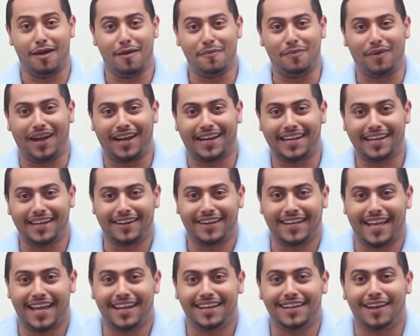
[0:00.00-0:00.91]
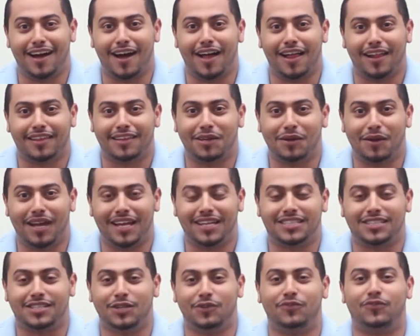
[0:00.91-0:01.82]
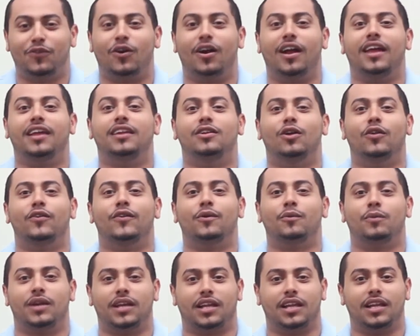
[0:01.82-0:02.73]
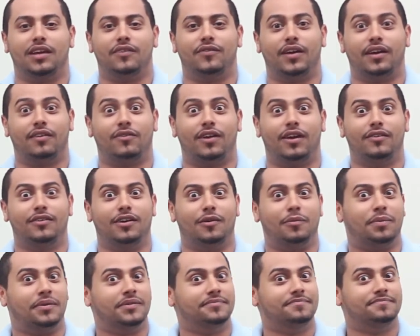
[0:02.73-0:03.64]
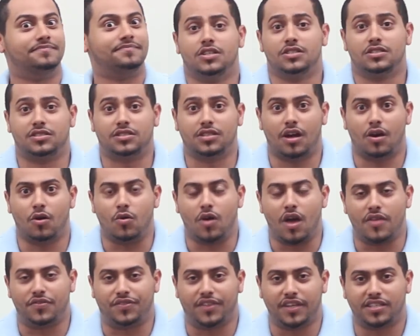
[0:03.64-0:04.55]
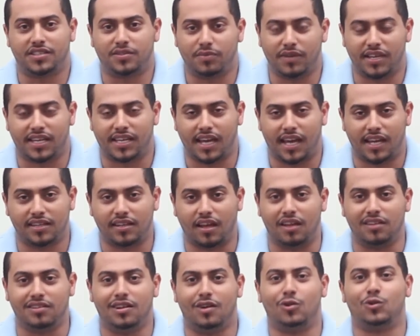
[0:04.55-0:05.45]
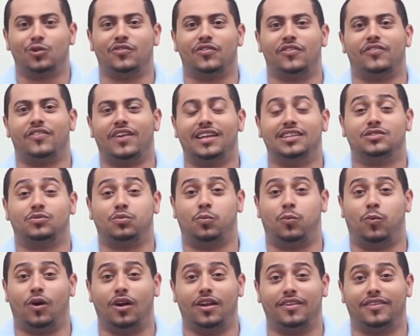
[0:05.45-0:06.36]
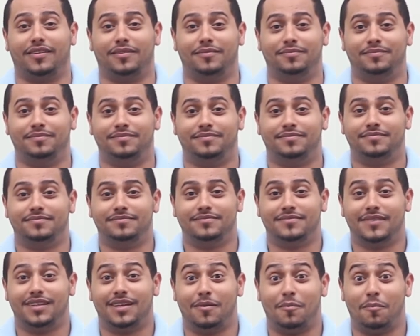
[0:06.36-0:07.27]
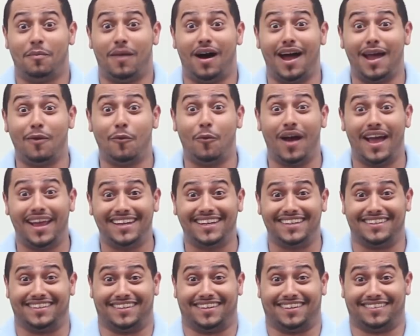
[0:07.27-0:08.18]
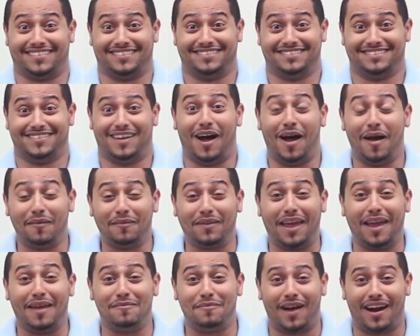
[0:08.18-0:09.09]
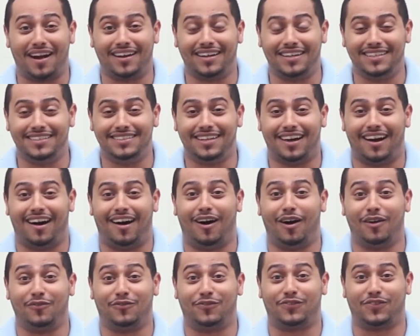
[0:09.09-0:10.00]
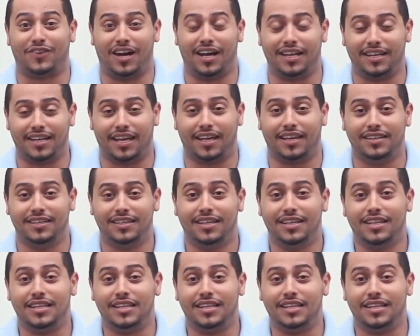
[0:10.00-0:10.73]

I'm back here again in ILQ HQ for another weekly event roundup. So this weekend, a load of events. One of them, my wedding. I'm getting married on Friday.